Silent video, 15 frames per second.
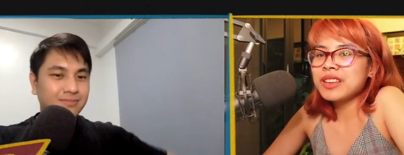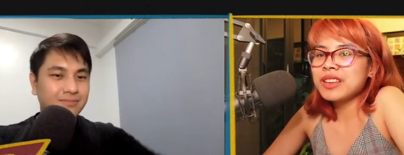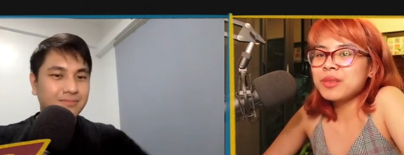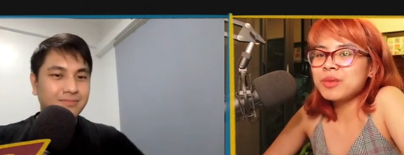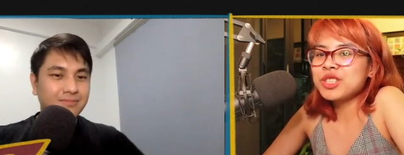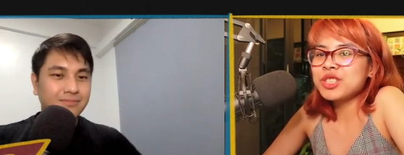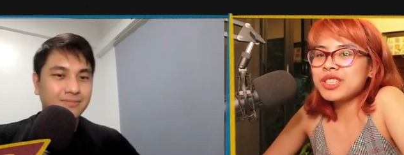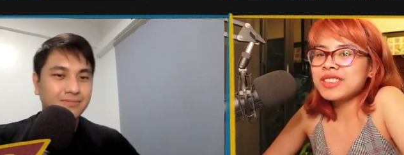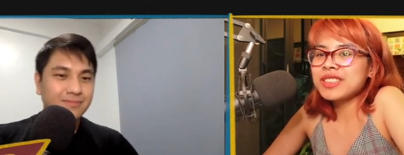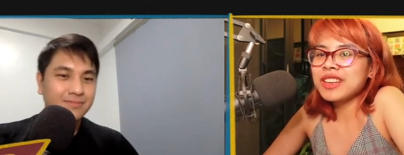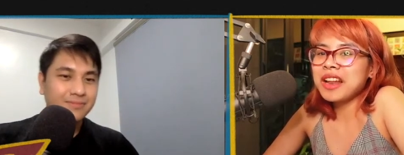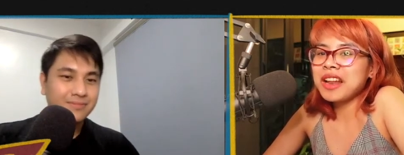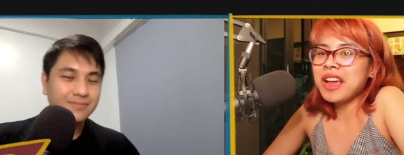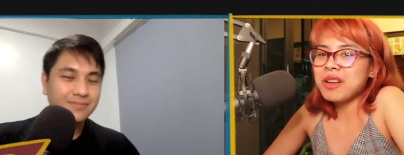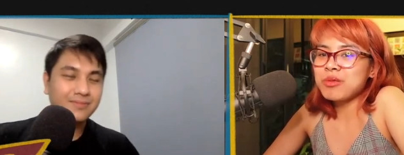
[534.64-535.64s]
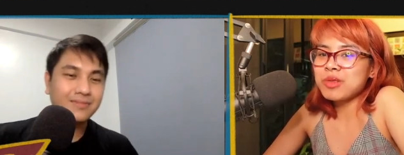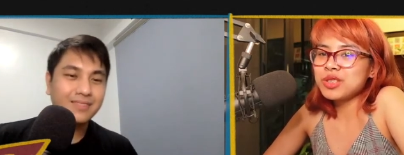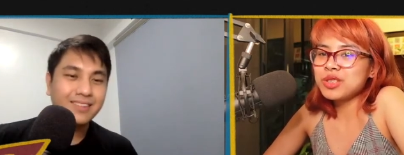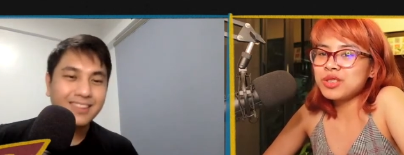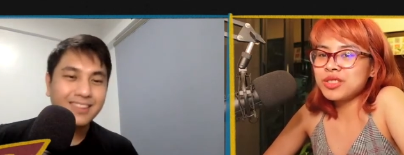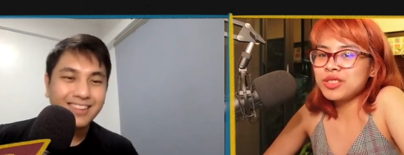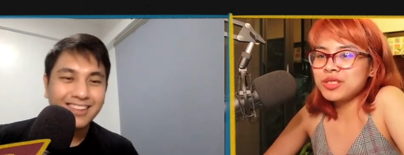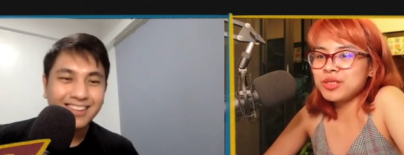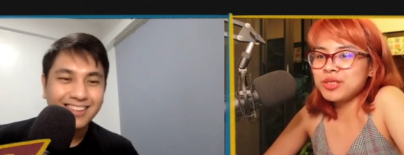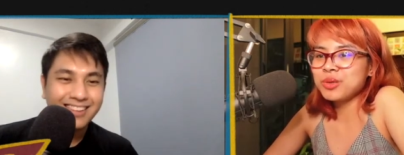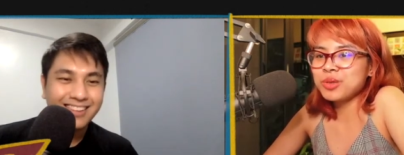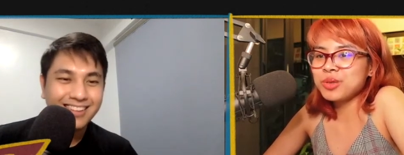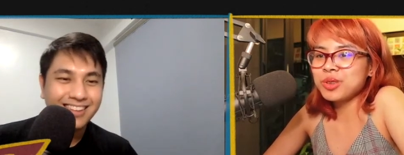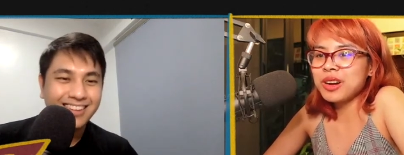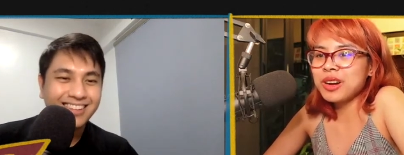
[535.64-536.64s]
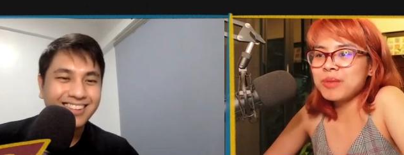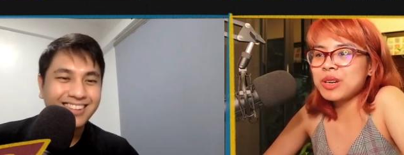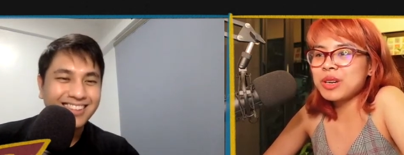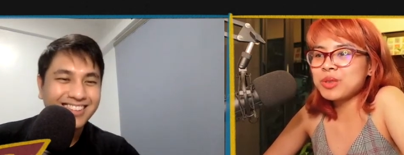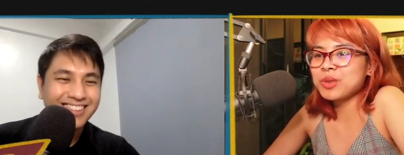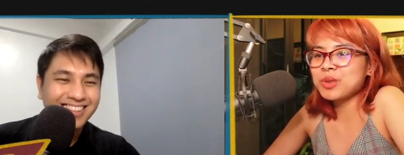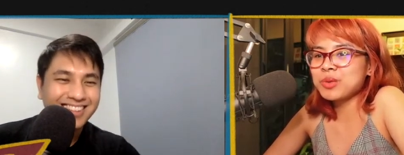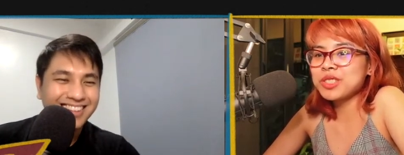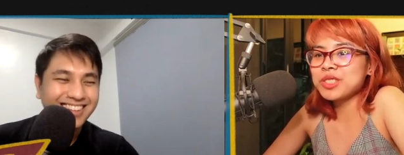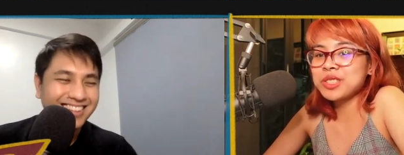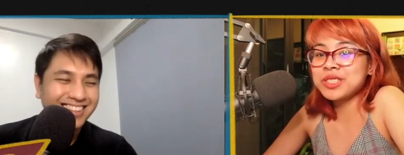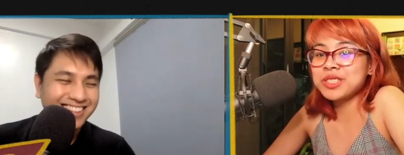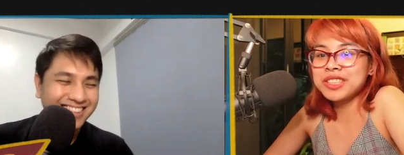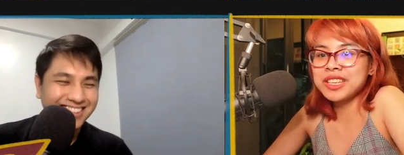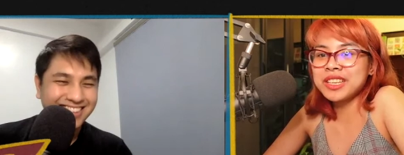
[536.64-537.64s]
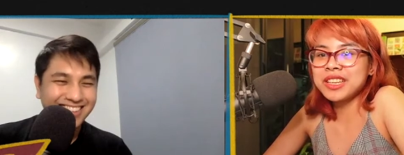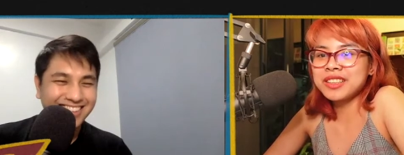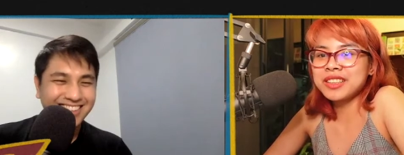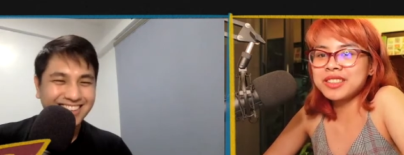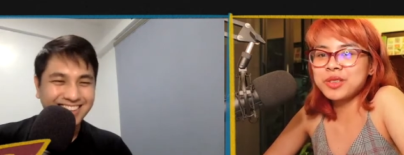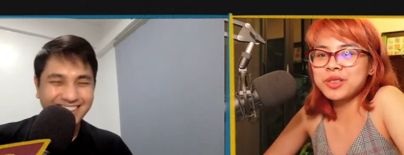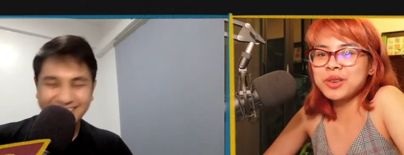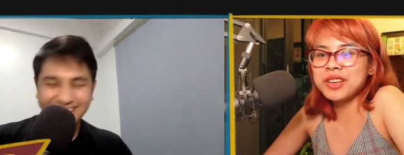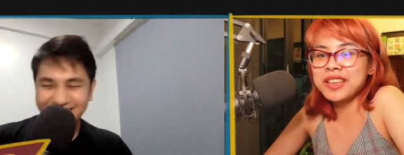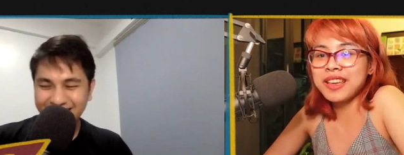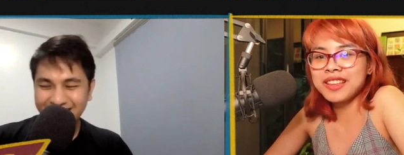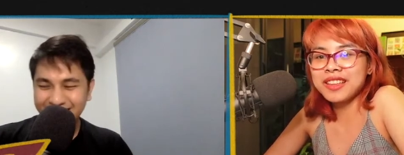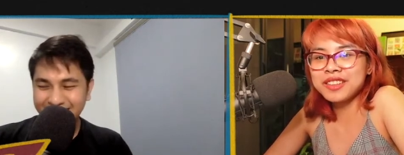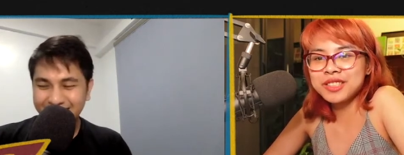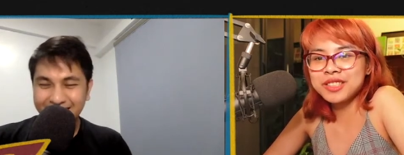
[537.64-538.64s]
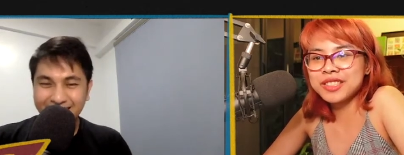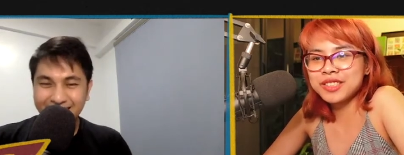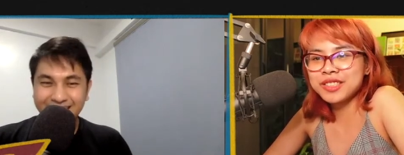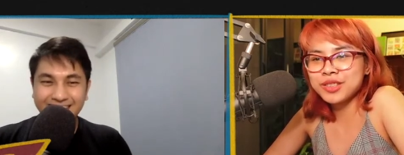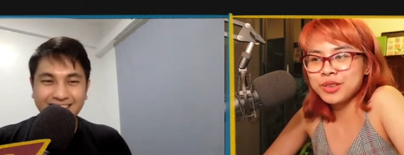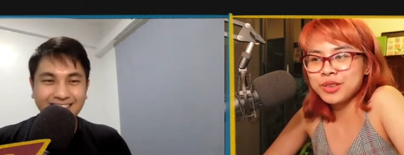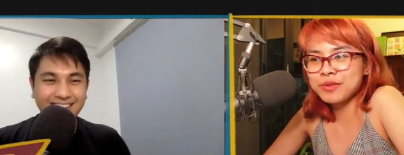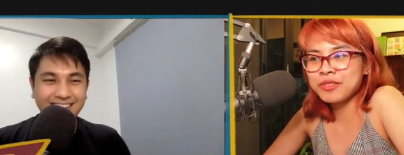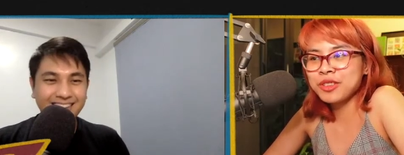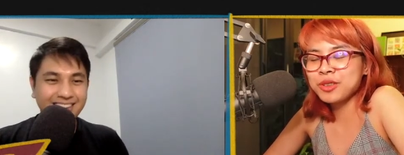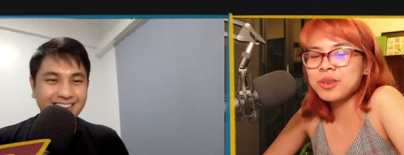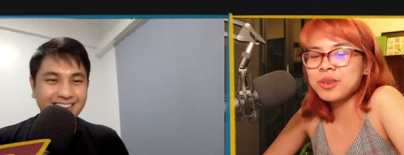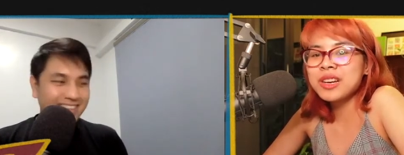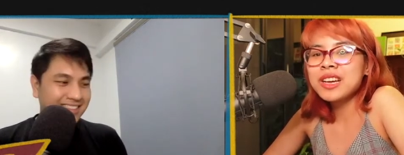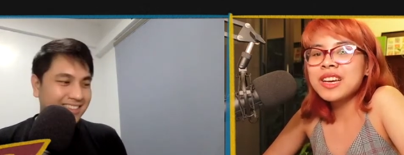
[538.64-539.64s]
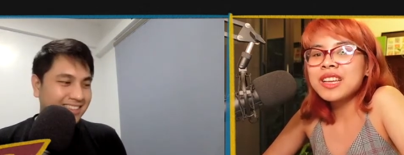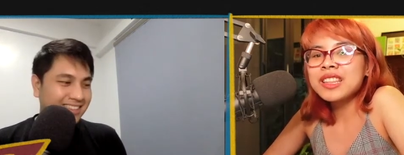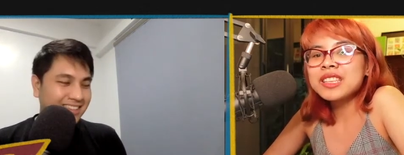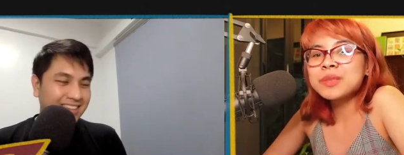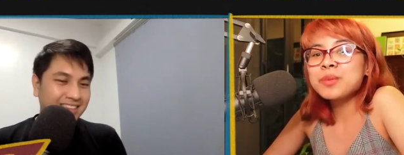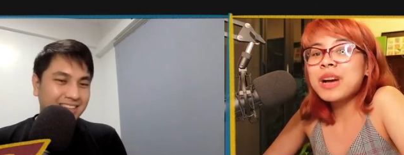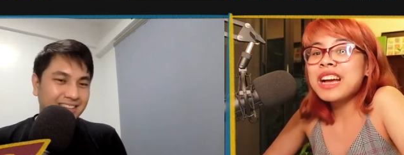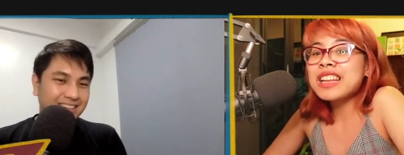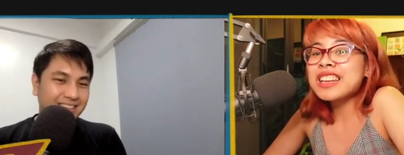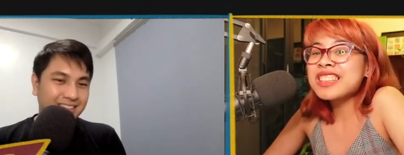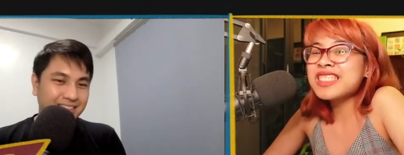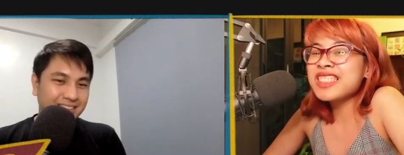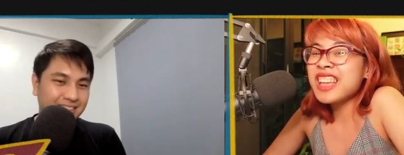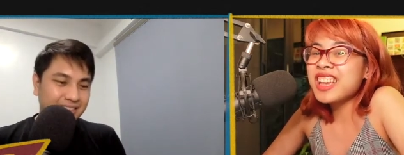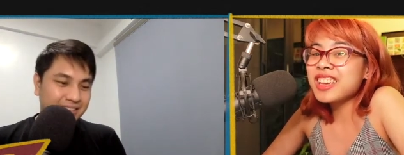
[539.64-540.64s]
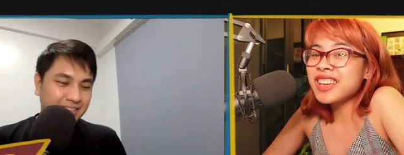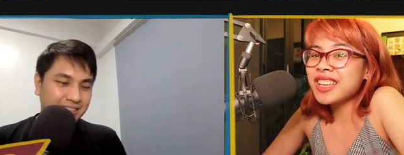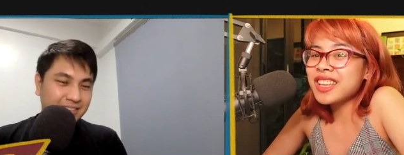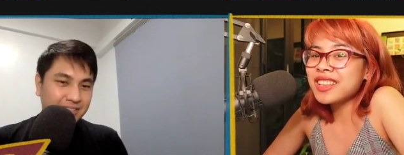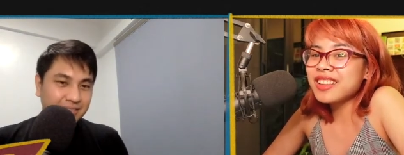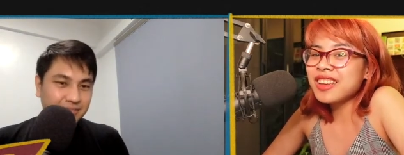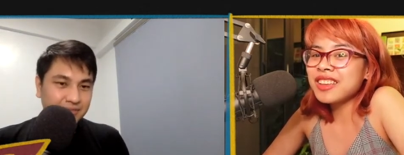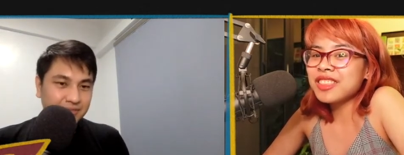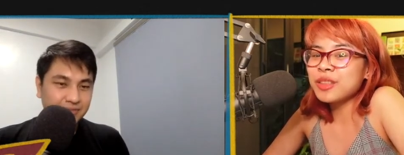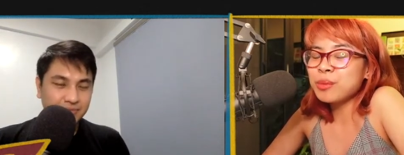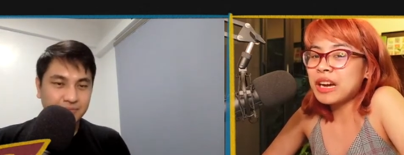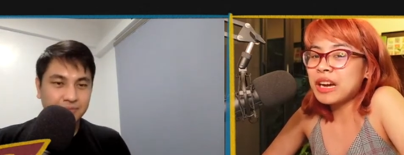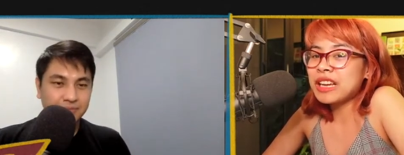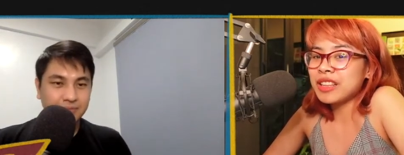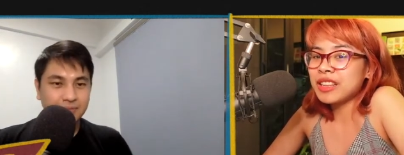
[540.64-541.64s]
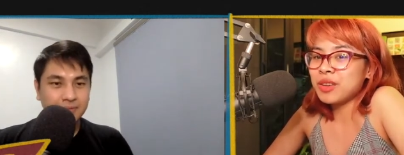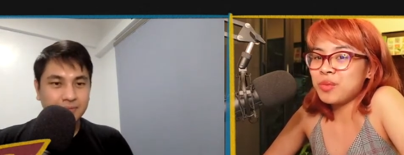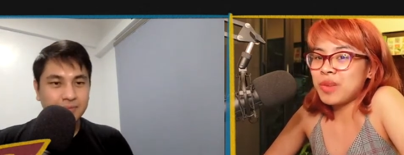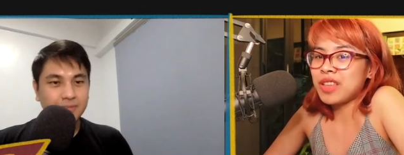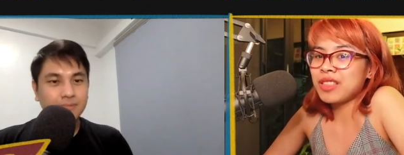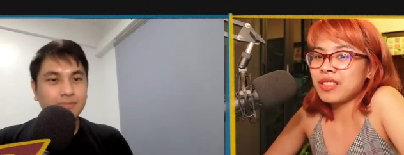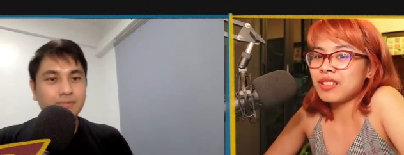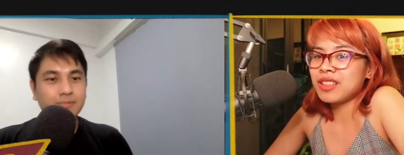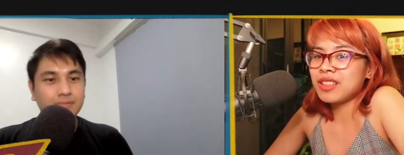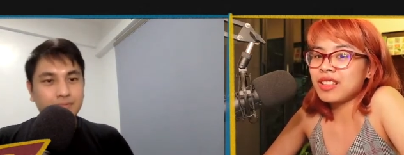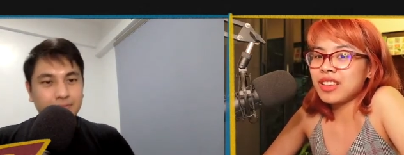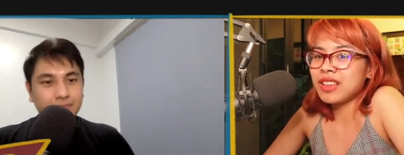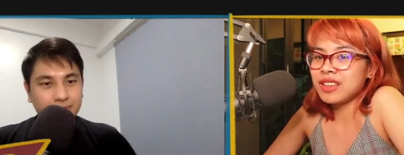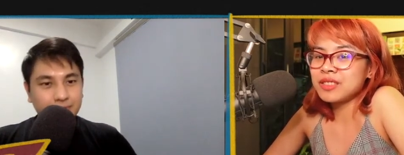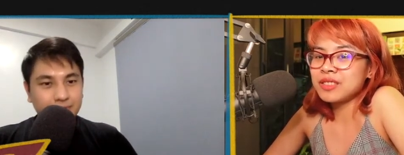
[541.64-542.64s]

Speaker 1: imagistic language to talk about what was just seen. So again, just as a review, the spine is naked and the binding method is